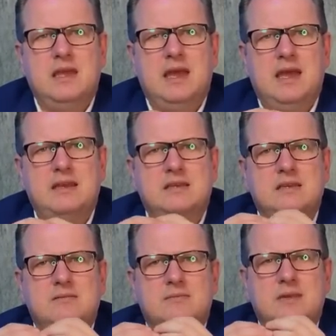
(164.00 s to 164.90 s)
And
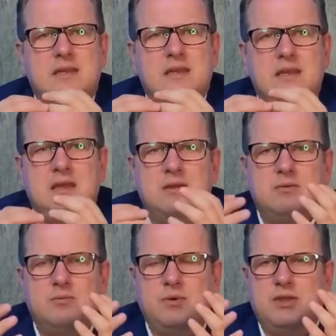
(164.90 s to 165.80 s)

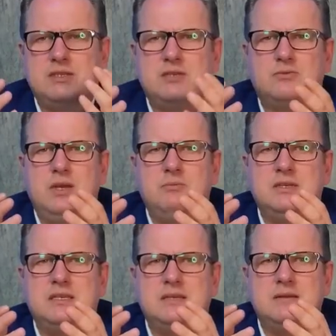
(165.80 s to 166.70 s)
with this
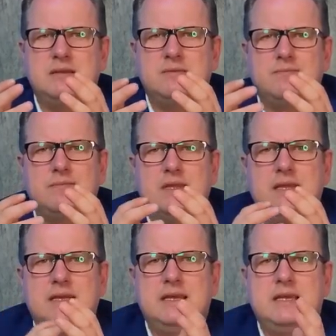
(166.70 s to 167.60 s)
agreement,
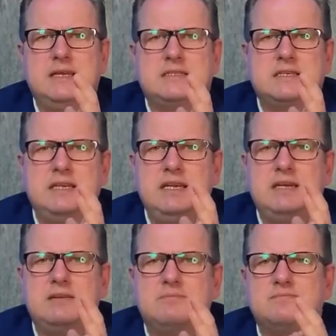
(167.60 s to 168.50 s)
it's
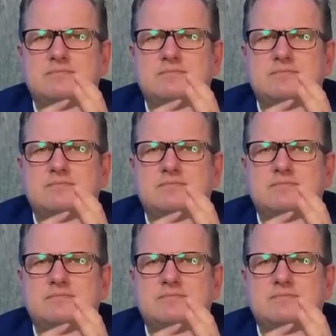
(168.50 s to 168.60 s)
clearly